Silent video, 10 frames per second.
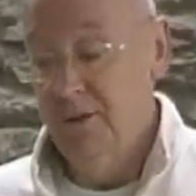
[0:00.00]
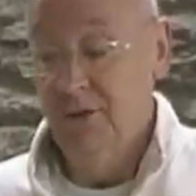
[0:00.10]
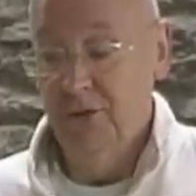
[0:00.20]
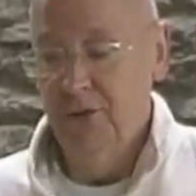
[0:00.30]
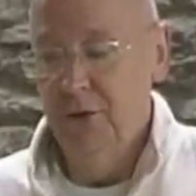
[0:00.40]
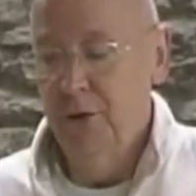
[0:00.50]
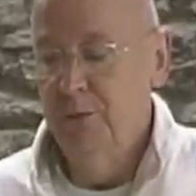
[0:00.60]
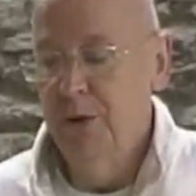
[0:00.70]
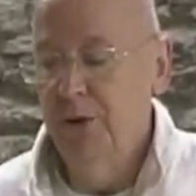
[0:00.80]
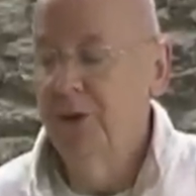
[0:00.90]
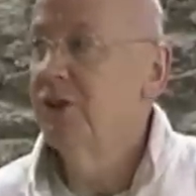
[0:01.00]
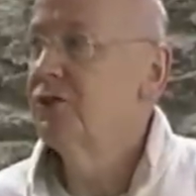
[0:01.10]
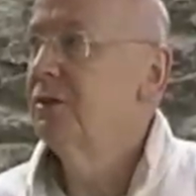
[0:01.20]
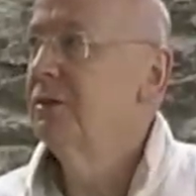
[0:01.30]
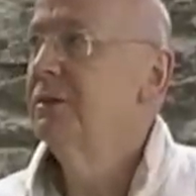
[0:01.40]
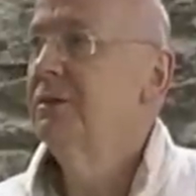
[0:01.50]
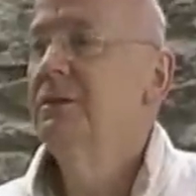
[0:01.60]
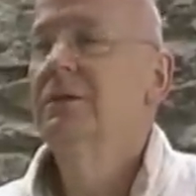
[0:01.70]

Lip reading: Just as our own meditation